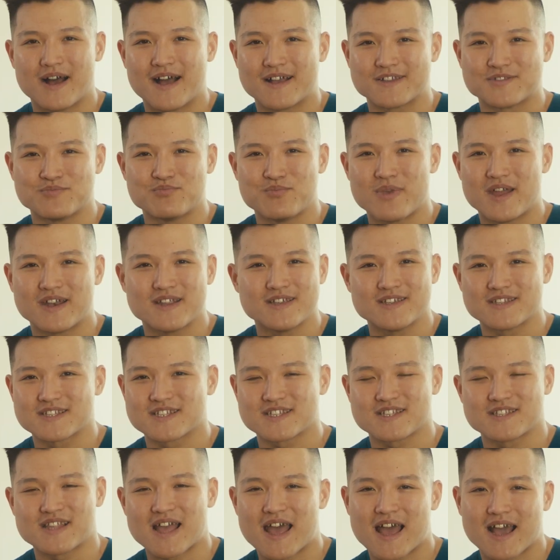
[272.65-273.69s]
as many
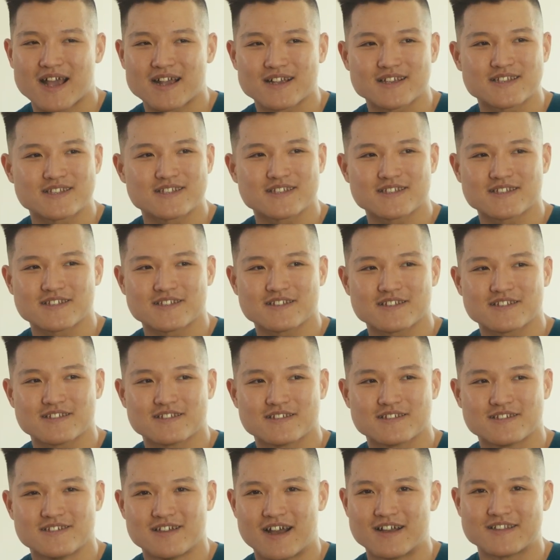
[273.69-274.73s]
snacks
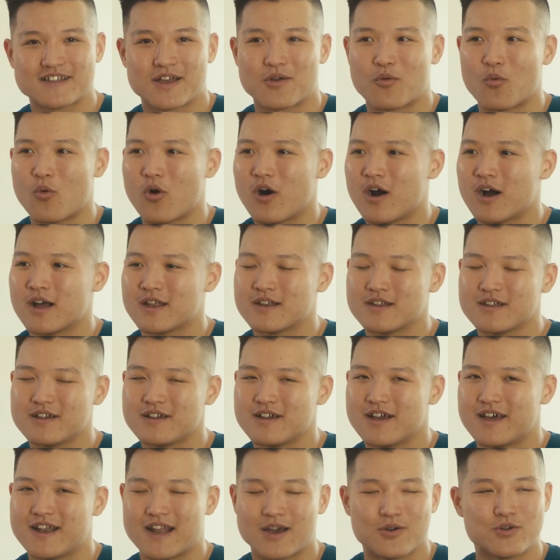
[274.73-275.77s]
as I want,
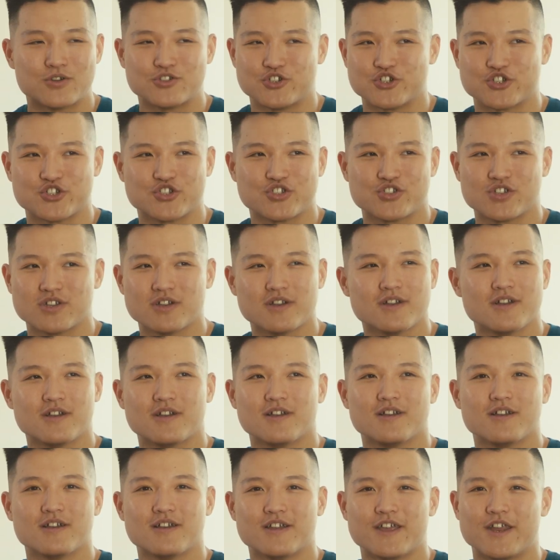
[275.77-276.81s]
and I would just,
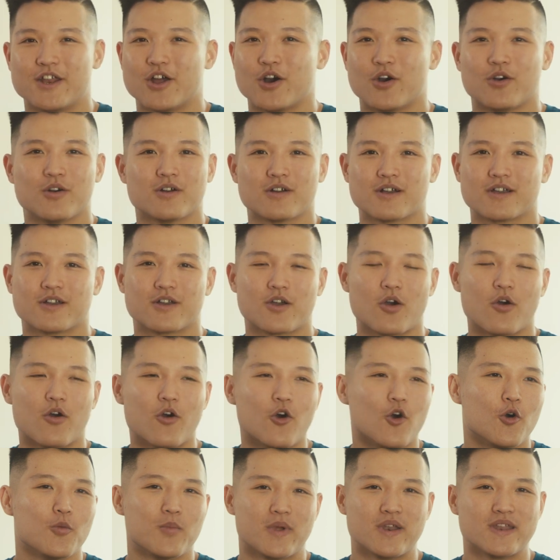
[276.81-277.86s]
you know, go
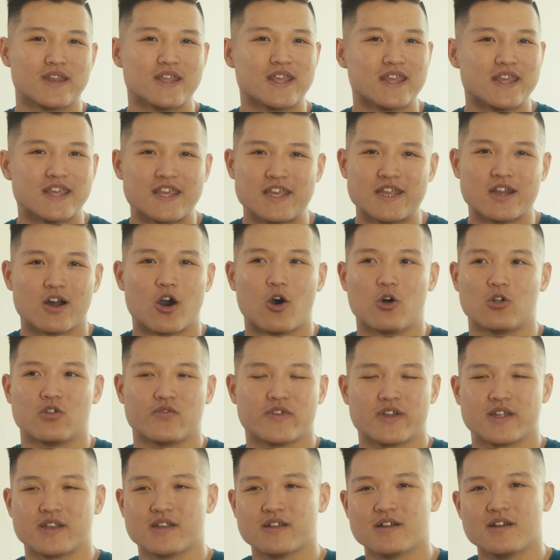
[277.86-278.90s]
home and eat all of
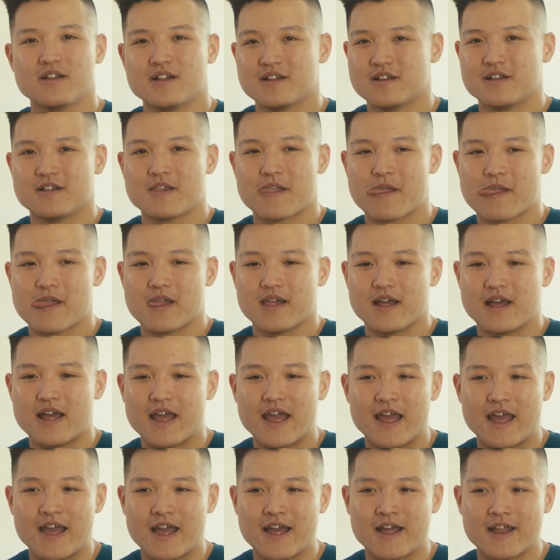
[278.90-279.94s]
it.
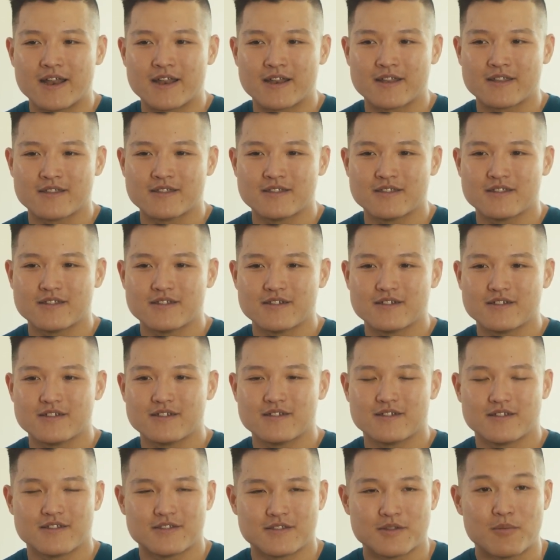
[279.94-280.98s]
And
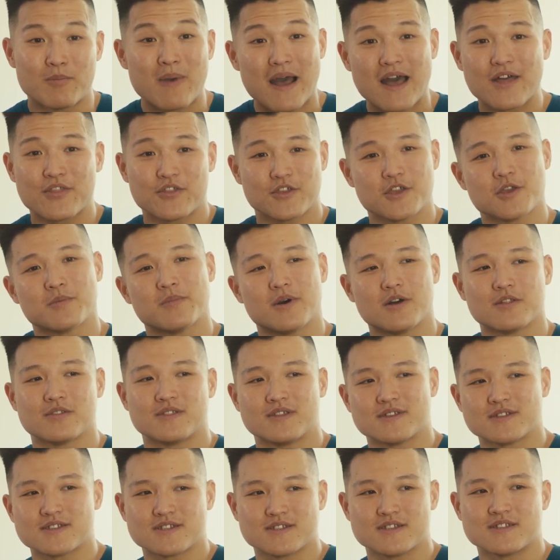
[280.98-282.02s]
the bad thing about
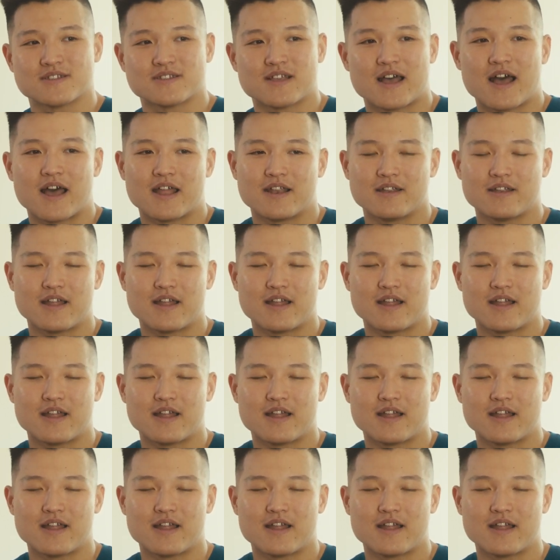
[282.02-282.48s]
this is that